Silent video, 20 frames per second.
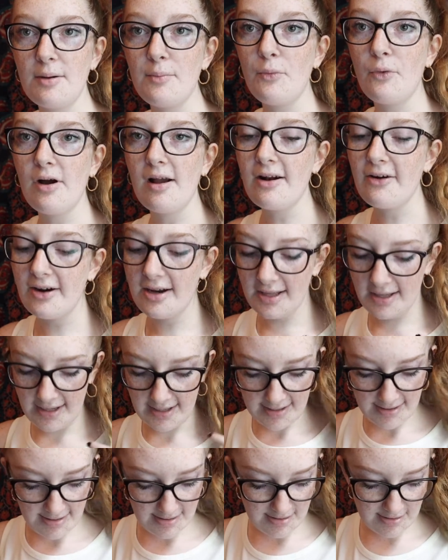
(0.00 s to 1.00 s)
I'm wearing
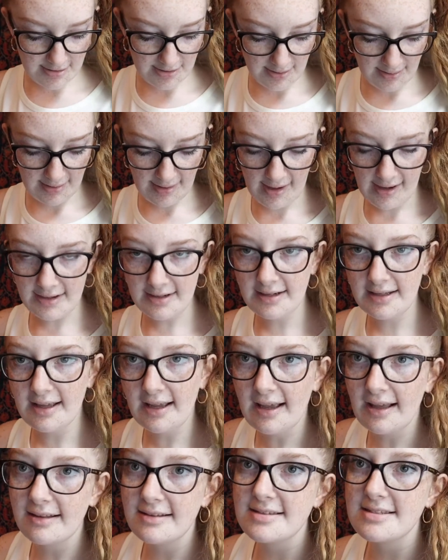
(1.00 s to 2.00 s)
it so you kind of
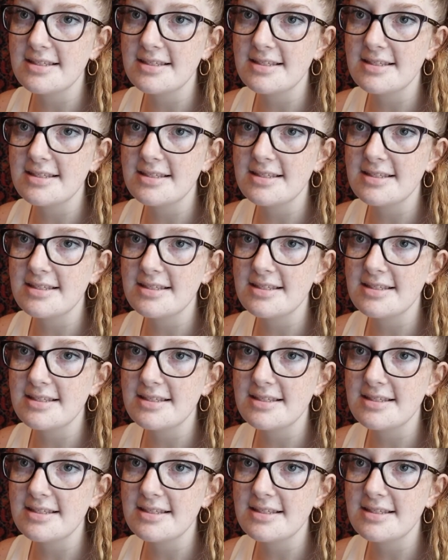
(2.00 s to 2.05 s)
can't